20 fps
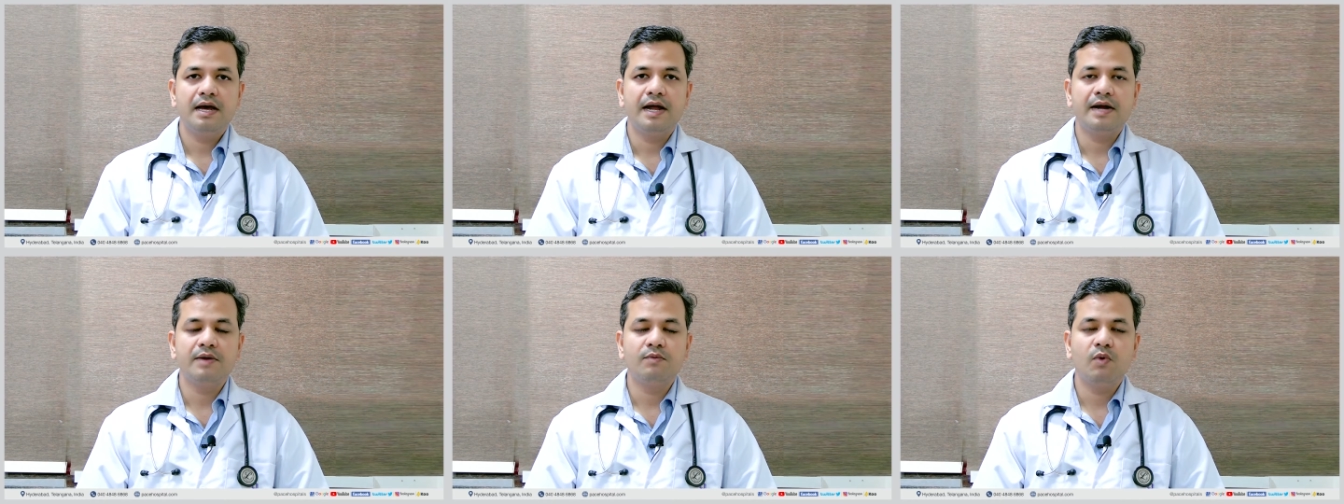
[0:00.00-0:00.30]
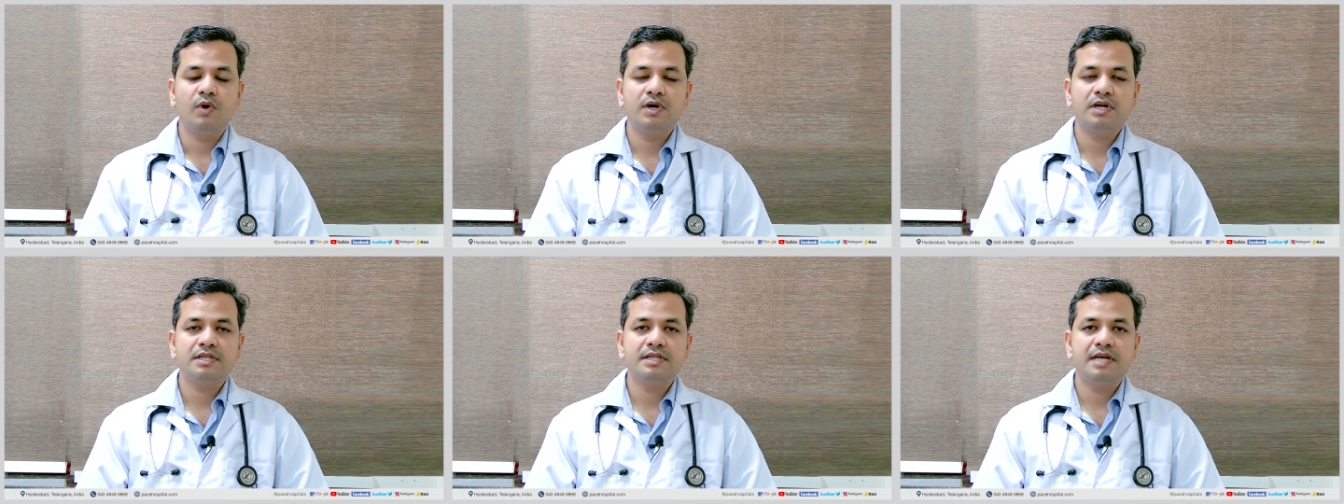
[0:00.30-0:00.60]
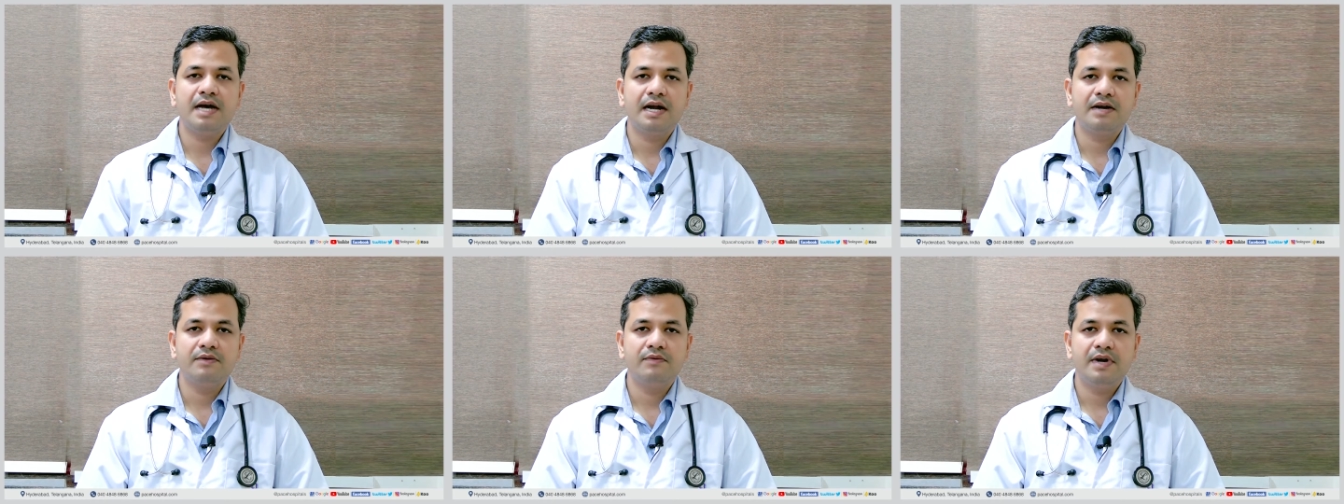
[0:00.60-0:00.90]
and what are
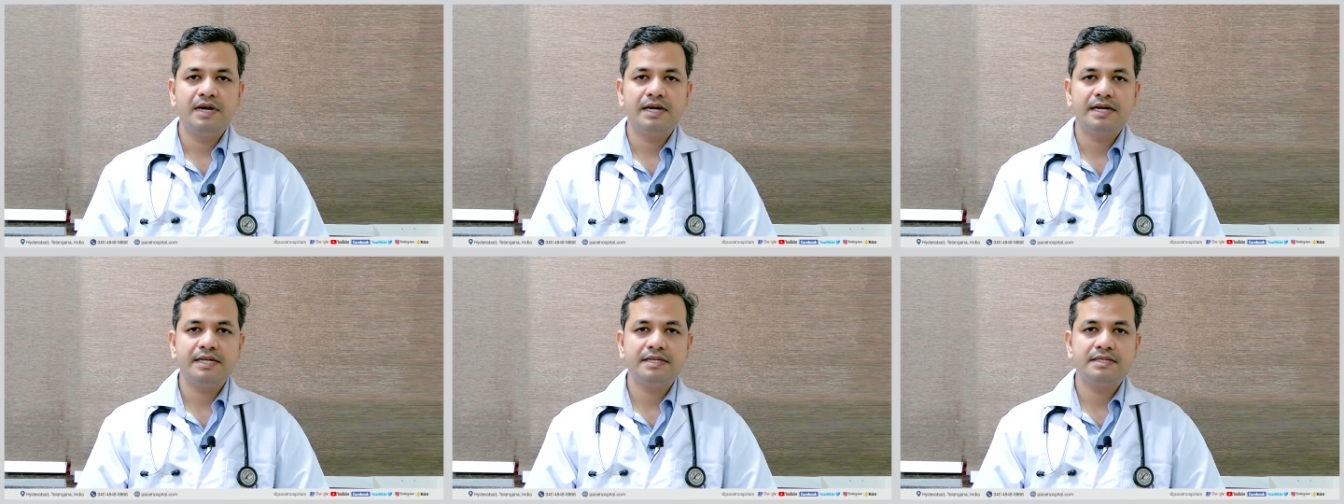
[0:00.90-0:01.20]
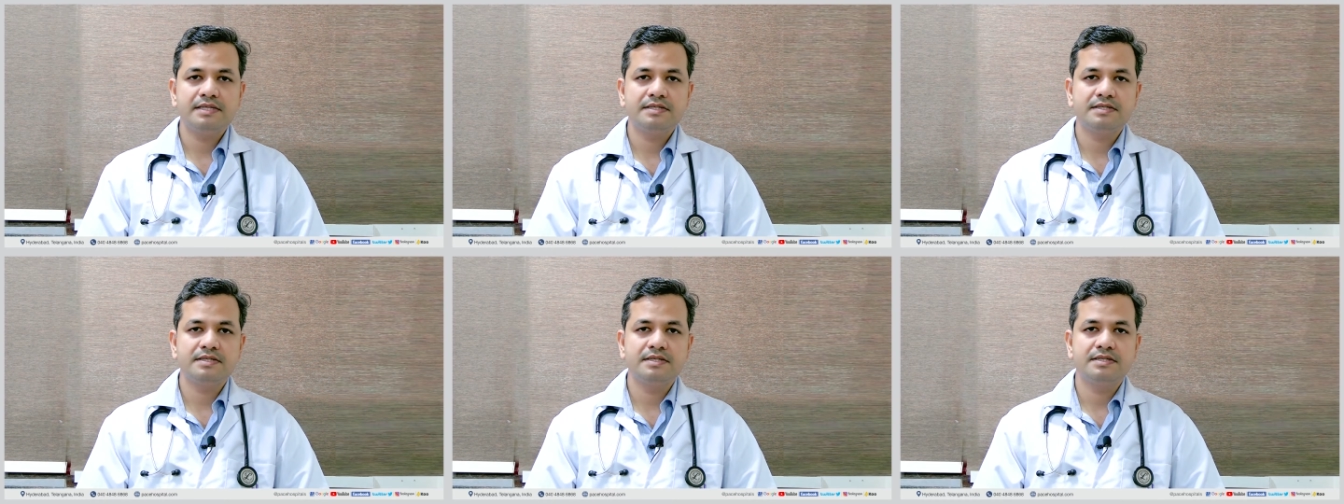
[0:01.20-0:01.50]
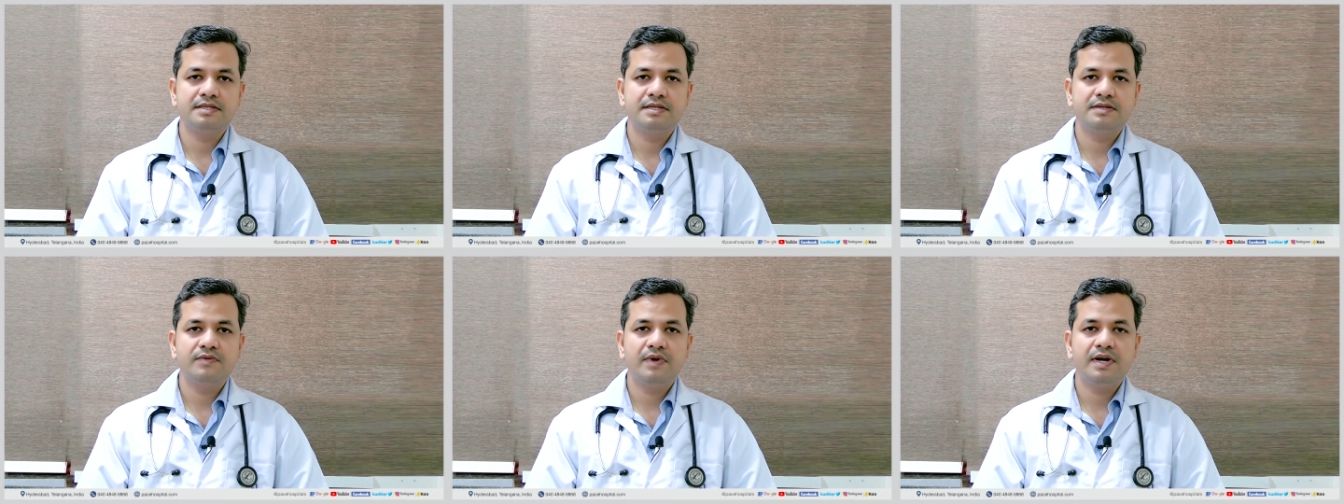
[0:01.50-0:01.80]
the advantages,
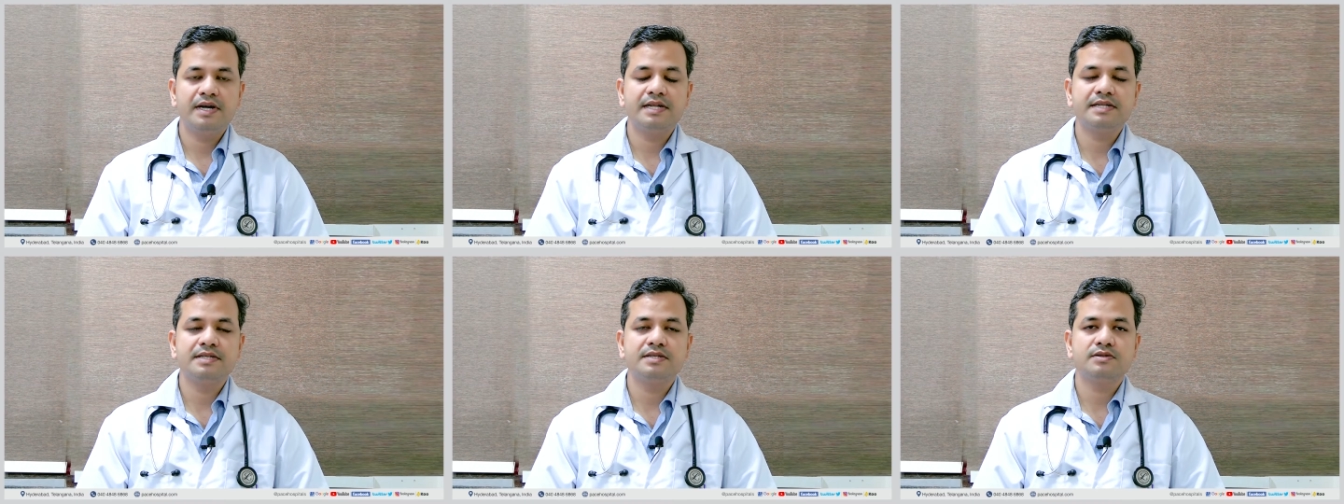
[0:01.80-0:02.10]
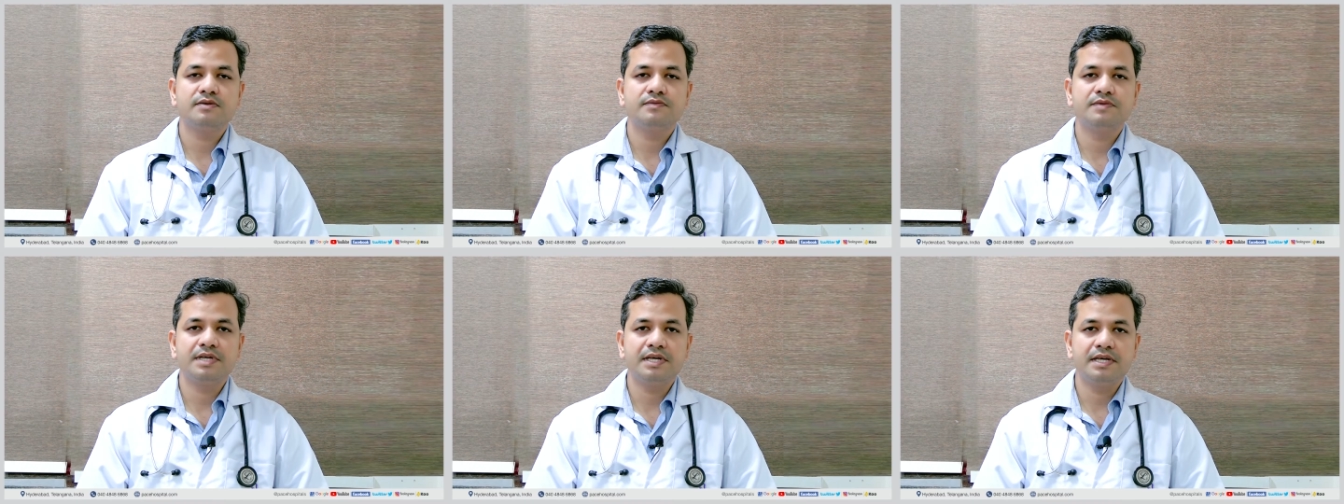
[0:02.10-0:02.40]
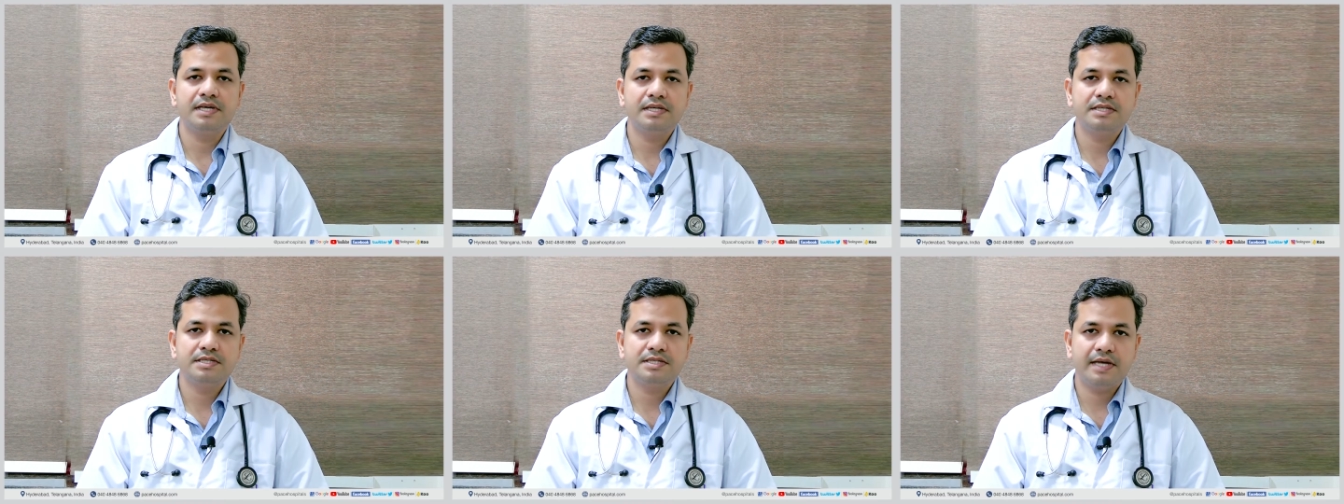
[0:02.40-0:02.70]
disadvantages of
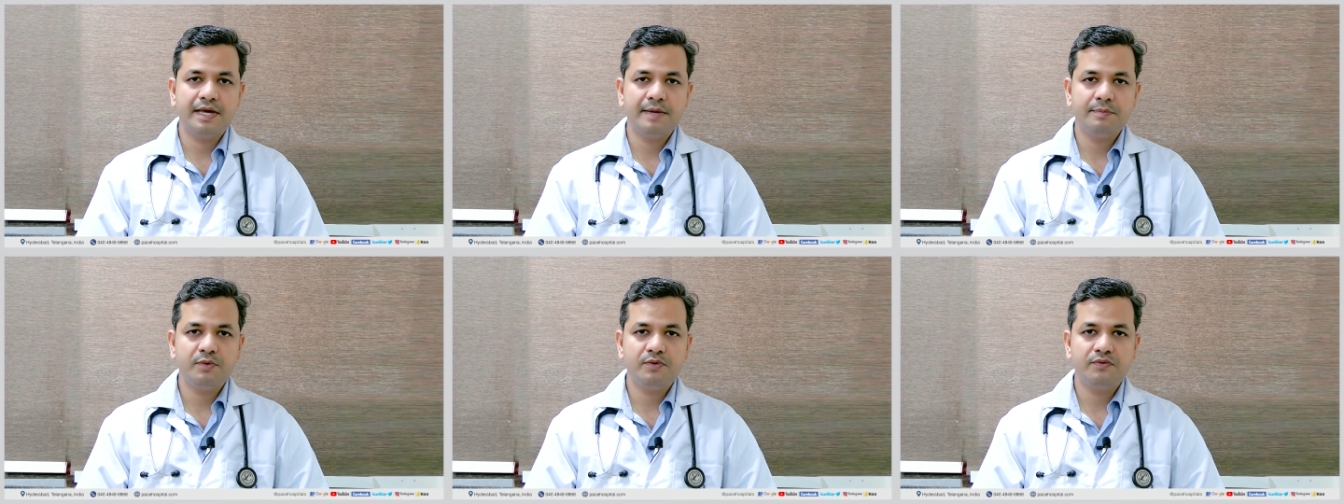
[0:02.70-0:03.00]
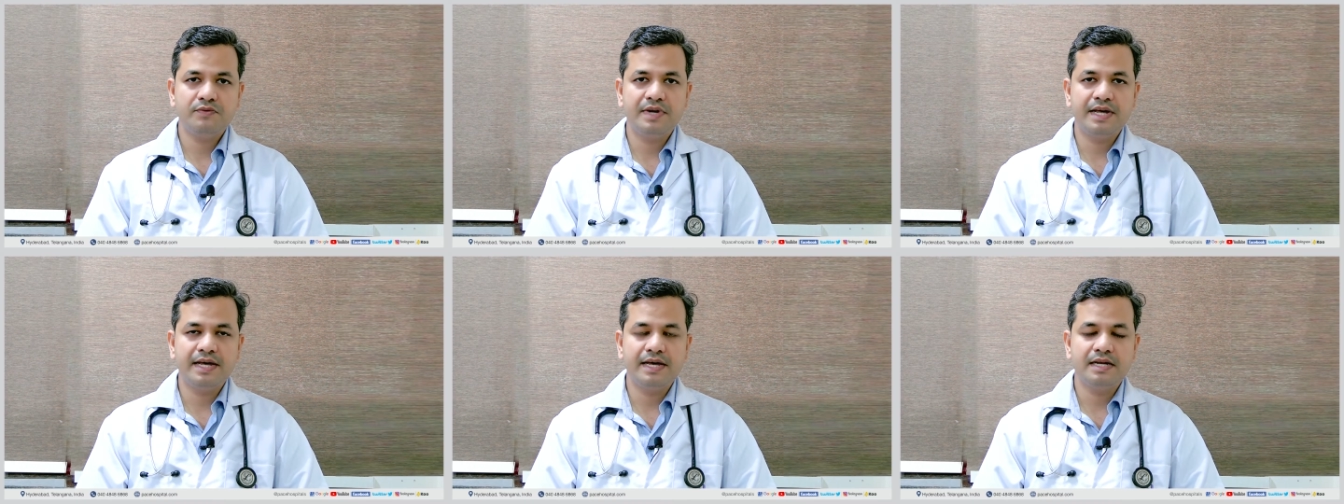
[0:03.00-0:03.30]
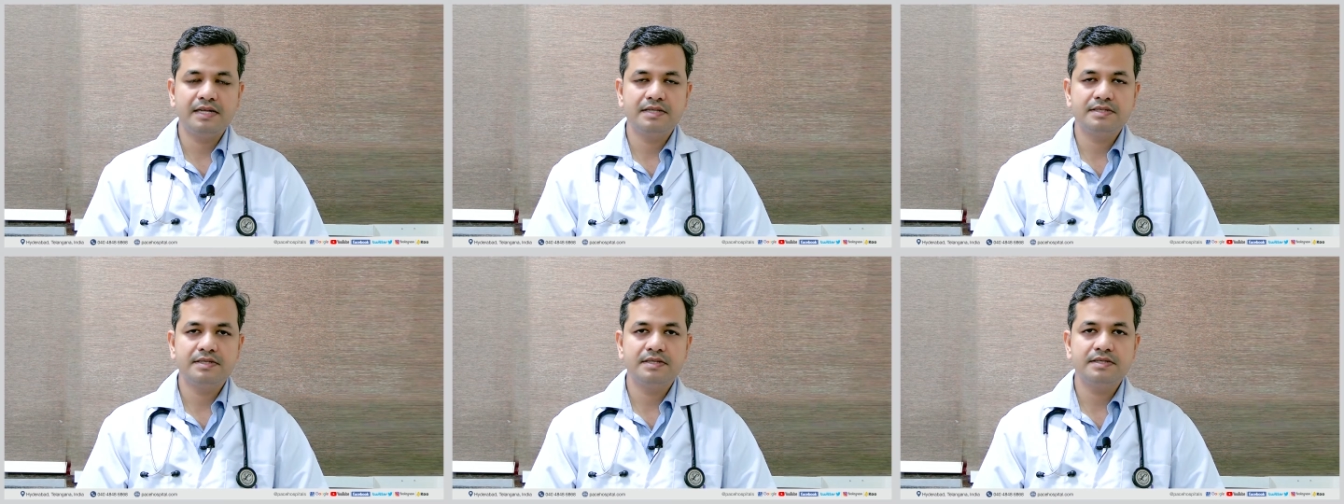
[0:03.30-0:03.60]
each type of
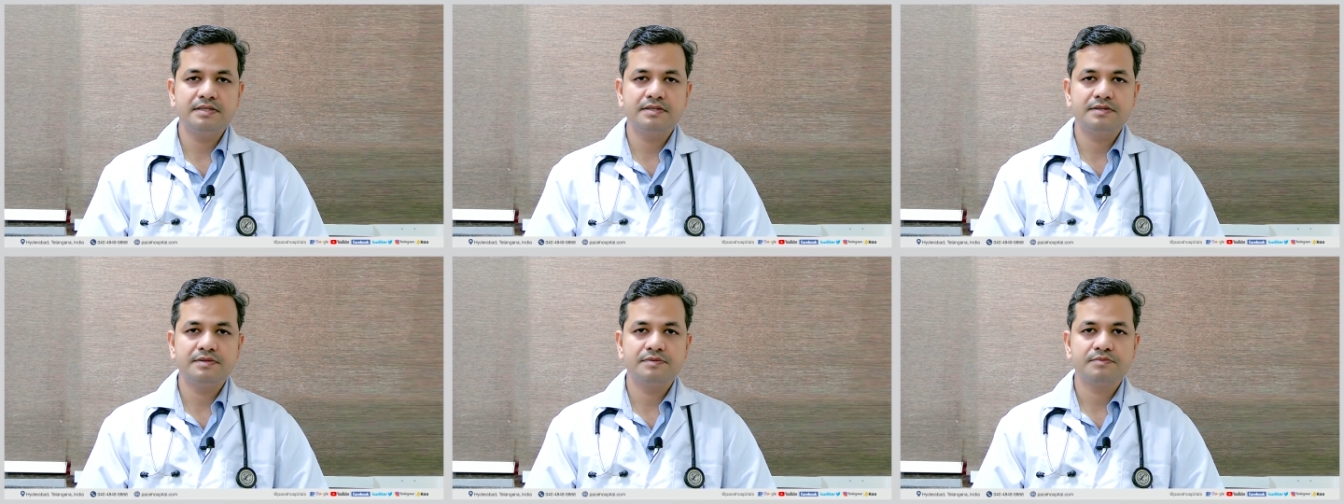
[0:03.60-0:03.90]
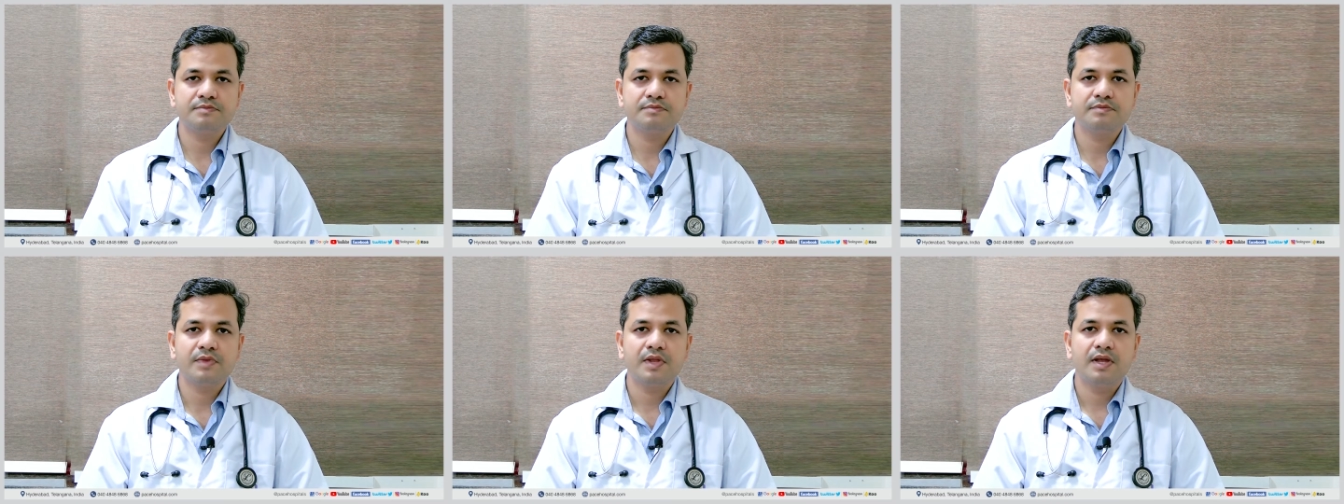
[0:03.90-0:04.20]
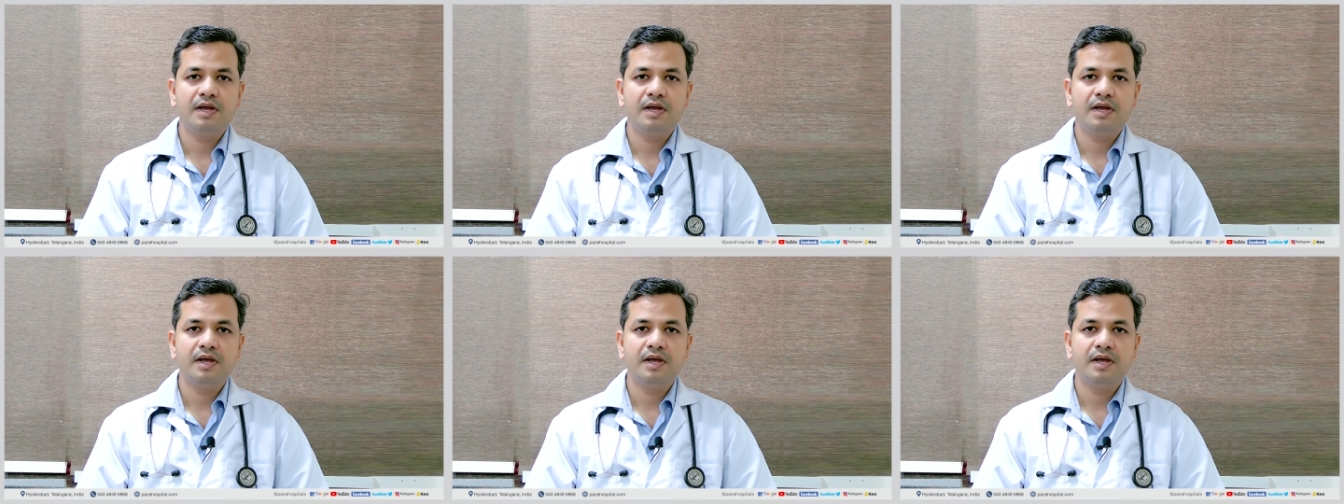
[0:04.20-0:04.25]
dialysis,